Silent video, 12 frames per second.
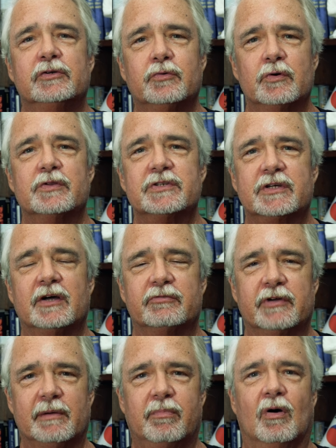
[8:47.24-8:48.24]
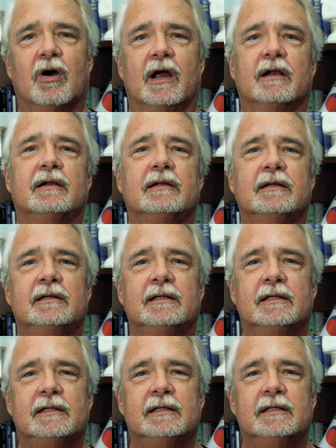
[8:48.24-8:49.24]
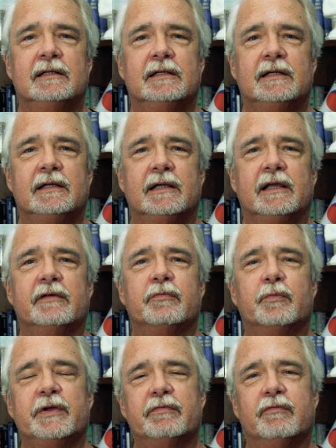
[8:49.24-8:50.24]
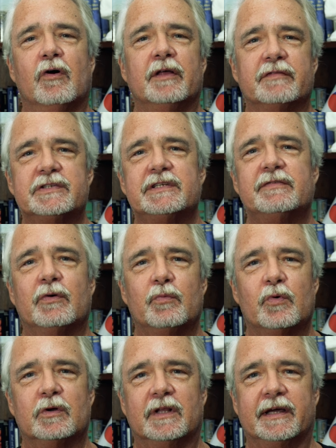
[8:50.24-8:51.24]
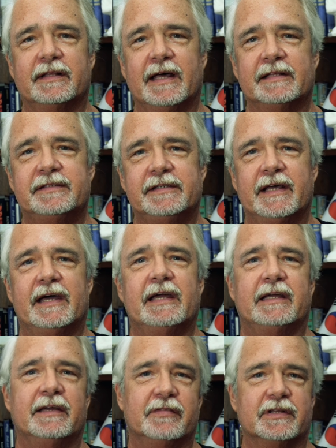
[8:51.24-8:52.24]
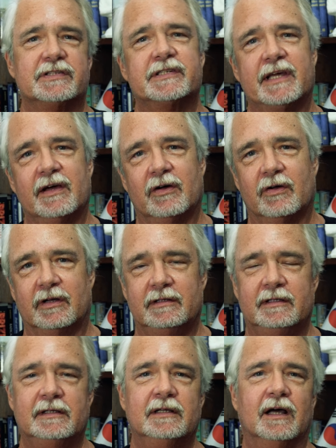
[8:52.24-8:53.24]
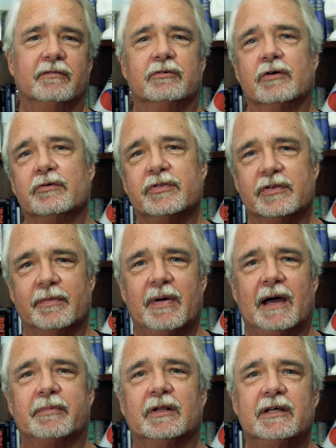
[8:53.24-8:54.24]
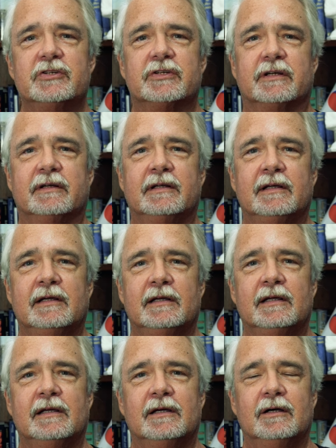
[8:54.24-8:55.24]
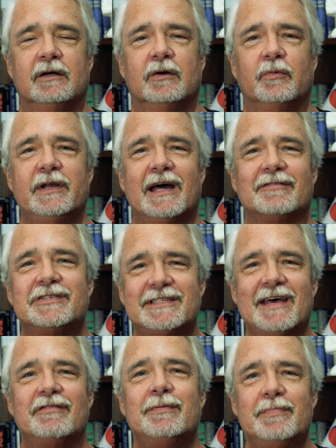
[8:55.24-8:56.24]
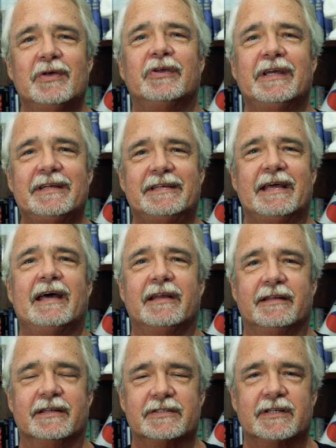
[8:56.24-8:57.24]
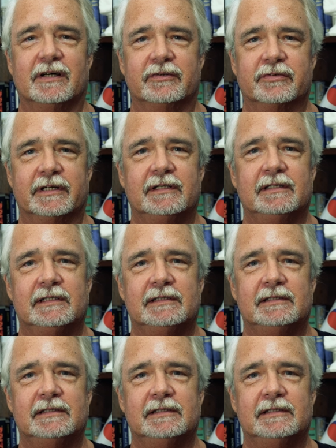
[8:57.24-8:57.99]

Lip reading: tore this country apart. If we fought the Civil War like that today, given the scale of growth of the population, we'd have 7 million dead in this country,